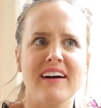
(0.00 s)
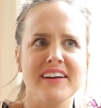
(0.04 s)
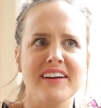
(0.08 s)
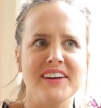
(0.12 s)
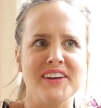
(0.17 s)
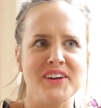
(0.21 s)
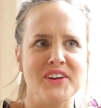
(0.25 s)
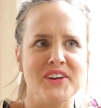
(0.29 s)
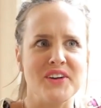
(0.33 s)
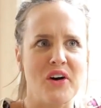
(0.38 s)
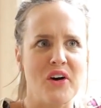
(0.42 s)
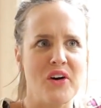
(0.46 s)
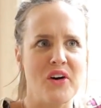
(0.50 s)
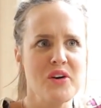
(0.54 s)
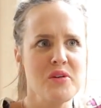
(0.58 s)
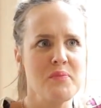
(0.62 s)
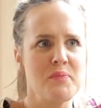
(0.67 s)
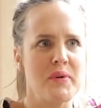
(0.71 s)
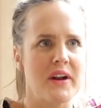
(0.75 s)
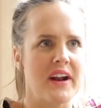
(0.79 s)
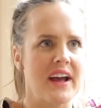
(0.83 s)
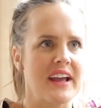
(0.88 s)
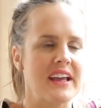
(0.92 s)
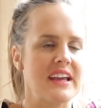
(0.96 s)
far, you yeah, know.
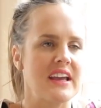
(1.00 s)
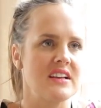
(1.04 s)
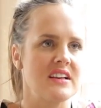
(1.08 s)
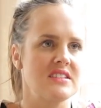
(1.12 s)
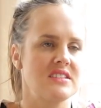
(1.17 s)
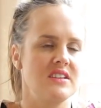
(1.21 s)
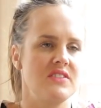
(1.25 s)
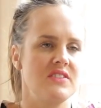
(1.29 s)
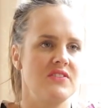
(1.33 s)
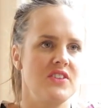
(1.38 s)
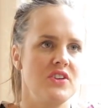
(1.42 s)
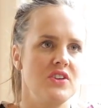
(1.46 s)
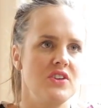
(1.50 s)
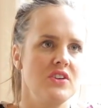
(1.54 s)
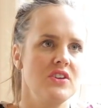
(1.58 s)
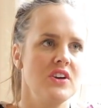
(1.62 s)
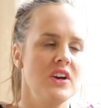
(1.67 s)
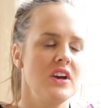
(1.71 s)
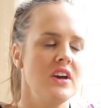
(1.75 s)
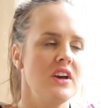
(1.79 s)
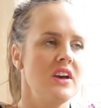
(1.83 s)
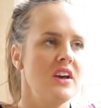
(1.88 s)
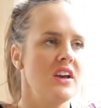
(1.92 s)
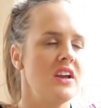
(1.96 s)
Yeah. But I guess if
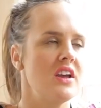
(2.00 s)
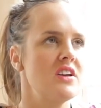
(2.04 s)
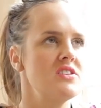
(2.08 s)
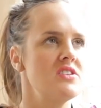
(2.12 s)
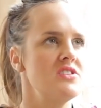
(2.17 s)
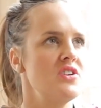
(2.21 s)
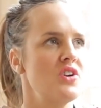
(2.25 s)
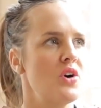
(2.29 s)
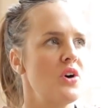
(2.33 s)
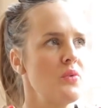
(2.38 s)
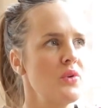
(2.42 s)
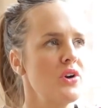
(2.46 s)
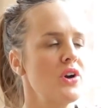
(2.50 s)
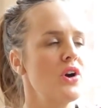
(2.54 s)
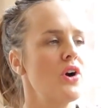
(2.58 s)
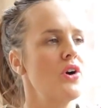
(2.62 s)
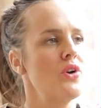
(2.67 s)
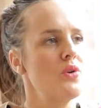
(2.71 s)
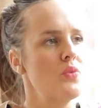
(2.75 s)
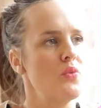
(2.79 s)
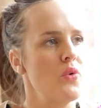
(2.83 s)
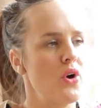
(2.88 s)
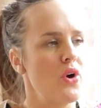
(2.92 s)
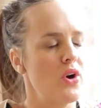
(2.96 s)
you, because you don't want to
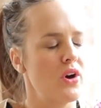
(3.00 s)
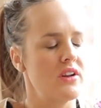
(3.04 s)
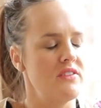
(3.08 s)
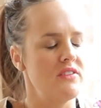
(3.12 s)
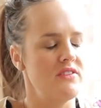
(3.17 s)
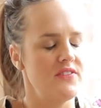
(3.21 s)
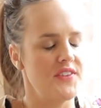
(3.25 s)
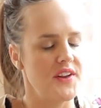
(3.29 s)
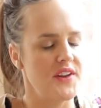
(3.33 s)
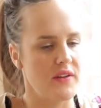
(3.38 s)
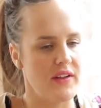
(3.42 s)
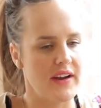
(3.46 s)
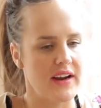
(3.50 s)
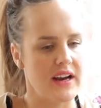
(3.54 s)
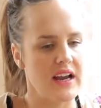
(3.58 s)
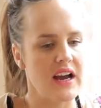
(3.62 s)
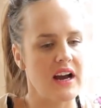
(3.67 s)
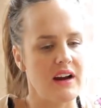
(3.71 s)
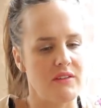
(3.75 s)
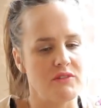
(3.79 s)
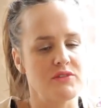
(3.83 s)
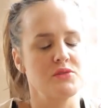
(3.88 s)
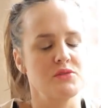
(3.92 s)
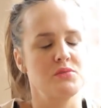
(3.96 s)
go to work and feel
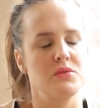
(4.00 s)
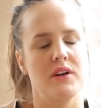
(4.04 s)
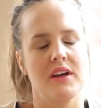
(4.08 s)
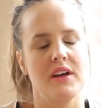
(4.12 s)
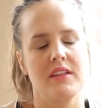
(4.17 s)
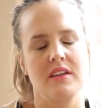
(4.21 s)
uncomfortable.